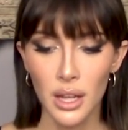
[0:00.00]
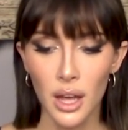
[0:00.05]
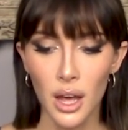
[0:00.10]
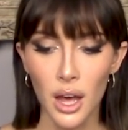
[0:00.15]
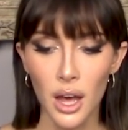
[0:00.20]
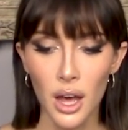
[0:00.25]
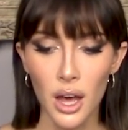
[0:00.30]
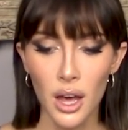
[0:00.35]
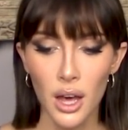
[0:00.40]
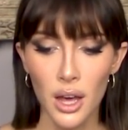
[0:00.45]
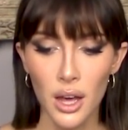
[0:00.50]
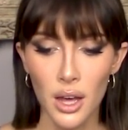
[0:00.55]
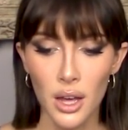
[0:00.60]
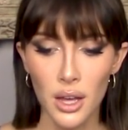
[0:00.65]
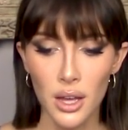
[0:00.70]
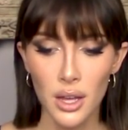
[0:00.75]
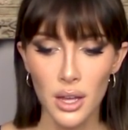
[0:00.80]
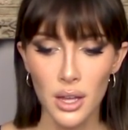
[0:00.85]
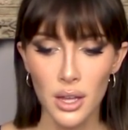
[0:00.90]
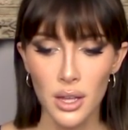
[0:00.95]

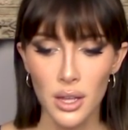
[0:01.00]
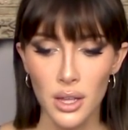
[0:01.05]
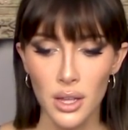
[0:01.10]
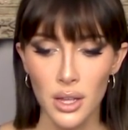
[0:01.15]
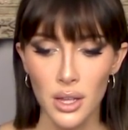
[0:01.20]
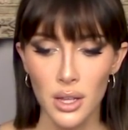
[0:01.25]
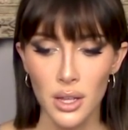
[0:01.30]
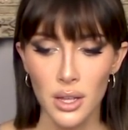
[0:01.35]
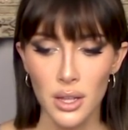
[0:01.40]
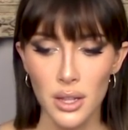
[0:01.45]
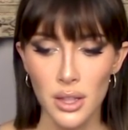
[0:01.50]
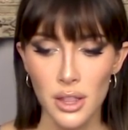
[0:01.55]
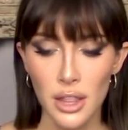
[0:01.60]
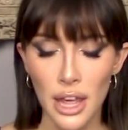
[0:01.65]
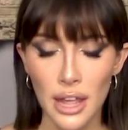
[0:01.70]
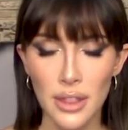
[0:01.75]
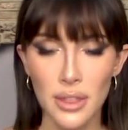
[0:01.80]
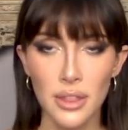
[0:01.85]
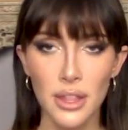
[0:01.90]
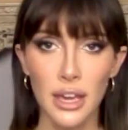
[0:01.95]
uh
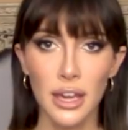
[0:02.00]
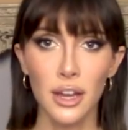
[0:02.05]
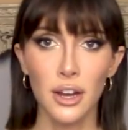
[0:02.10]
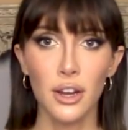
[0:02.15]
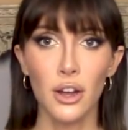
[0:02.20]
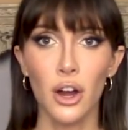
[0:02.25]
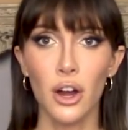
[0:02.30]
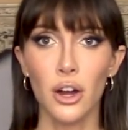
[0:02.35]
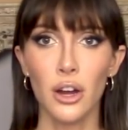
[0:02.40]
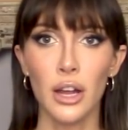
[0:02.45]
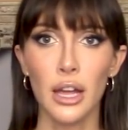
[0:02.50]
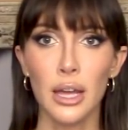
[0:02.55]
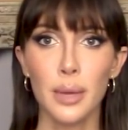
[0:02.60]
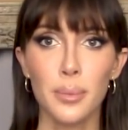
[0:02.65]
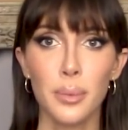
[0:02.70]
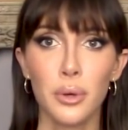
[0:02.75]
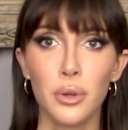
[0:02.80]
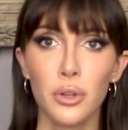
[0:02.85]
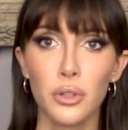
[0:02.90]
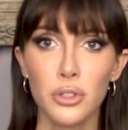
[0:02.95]
then they are
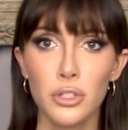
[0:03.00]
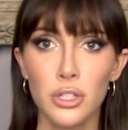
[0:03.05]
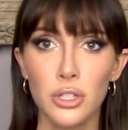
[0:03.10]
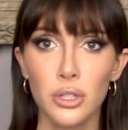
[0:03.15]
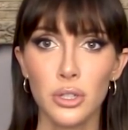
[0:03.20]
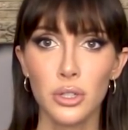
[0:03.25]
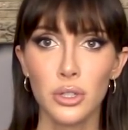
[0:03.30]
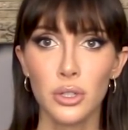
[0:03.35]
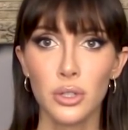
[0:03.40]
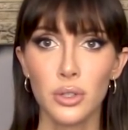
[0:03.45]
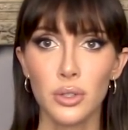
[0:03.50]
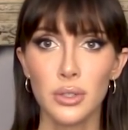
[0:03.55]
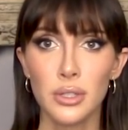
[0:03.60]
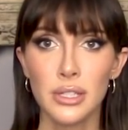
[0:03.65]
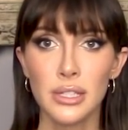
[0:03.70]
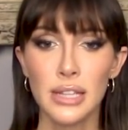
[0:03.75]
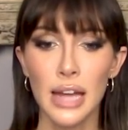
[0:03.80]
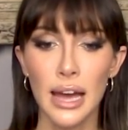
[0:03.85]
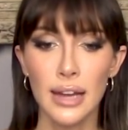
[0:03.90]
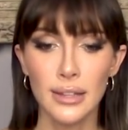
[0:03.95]
able to
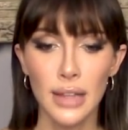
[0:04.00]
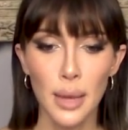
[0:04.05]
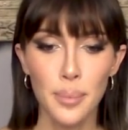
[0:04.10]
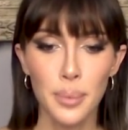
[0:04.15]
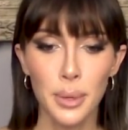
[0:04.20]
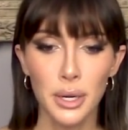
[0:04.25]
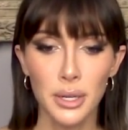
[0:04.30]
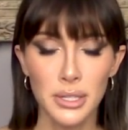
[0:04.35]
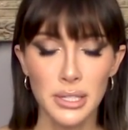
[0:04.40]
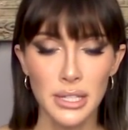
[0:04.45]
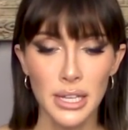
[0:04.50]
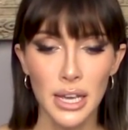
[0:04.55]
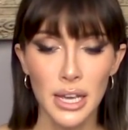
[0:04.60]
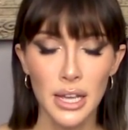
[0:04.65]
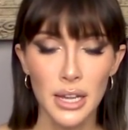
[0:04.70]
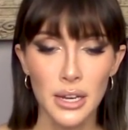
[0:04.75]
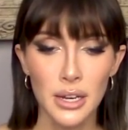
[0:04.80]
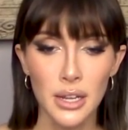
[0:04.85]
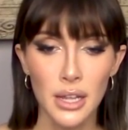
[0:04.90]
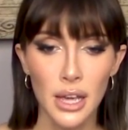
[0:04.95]
snag that
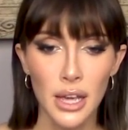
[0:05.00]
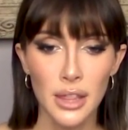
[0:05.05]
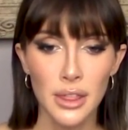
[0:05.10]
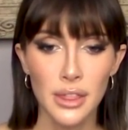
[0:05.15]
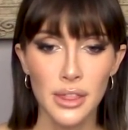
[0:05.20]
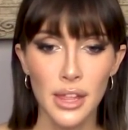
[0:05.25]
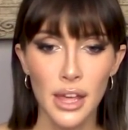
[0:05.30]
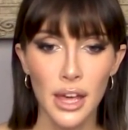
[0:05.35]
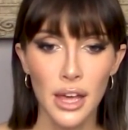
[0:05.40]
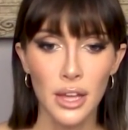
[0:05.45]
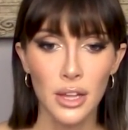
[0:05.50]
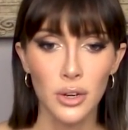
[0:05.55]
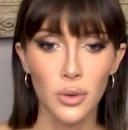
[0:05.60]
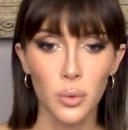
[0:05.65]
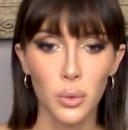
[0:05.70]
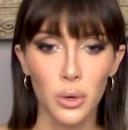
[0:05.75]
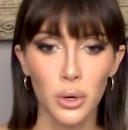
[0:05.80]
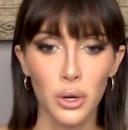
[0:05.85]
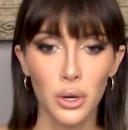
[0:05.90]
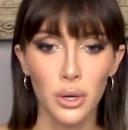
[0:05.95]
person and then
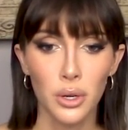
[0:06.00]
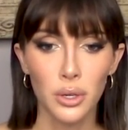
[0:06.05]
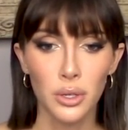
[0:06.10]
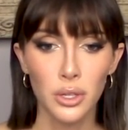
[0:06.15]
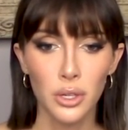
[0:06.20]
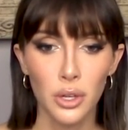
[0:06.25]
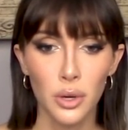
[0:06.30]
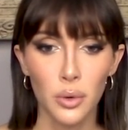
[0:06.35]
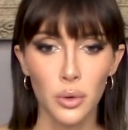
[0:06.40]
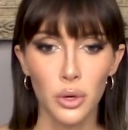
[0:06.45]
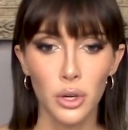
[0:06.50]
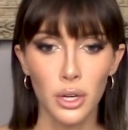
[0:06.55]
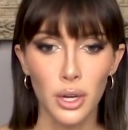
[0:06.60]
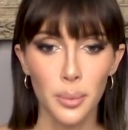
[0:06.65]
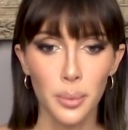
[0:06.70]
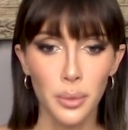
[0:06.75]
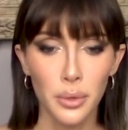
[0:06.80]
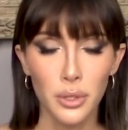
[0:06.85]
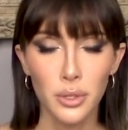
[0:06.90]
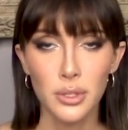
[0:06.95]
or you know hook
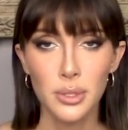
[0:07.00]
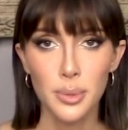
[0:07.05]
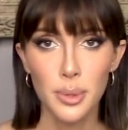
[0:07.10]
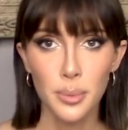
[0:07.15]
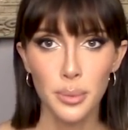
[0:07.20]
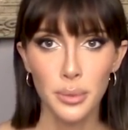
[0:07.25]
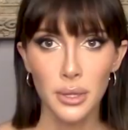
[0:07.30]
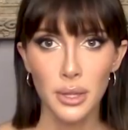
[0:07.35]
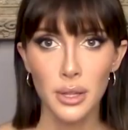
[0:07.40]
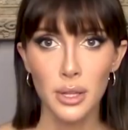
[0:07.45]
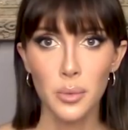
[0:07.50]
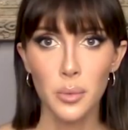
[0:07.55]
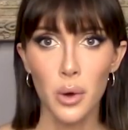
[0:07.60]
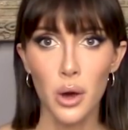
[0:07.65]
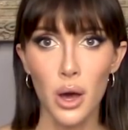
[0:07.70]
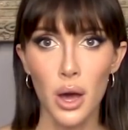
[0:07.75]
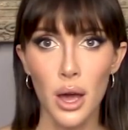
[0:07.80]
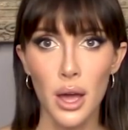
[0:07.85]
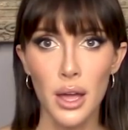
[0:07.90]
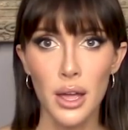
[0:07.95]
up with those people that they
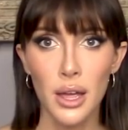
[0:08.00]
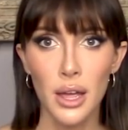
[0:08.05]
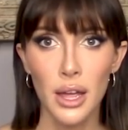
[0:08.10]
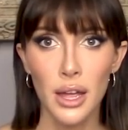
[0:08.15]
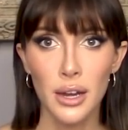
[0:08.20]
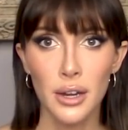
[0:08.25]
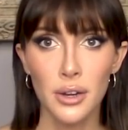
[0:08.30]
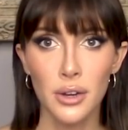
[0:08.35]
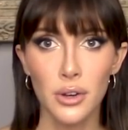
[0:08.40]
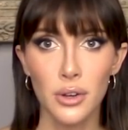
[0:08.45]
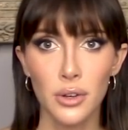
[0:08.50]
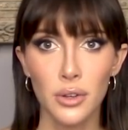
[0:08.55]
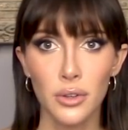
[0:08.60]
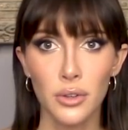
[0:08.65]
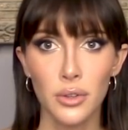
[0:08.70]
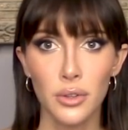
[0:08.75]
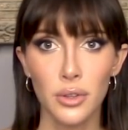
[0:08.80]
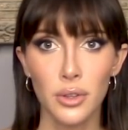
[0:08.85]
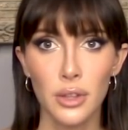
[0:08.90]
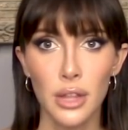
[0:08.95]
want and
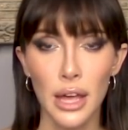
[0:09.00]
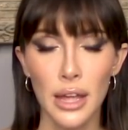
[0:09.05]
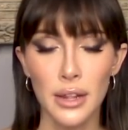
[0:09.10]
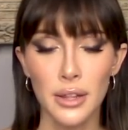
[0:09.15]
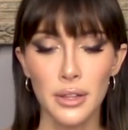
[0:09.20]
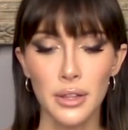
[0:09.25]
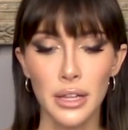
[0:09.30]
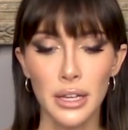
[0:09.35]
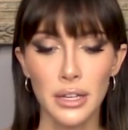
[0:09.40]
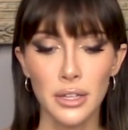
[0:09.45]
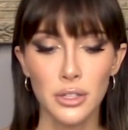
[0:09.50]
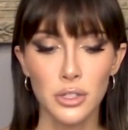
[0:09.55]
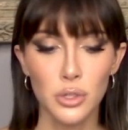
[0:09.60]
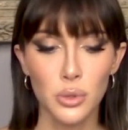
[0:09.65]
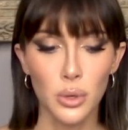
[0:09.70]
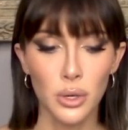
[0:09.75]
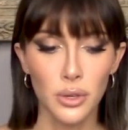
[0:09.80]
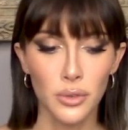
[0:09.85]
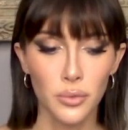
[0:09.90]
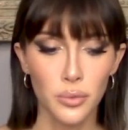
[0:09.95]
then they can
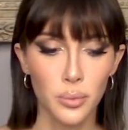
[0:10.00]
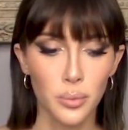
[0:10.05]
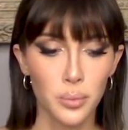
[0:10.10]
sort of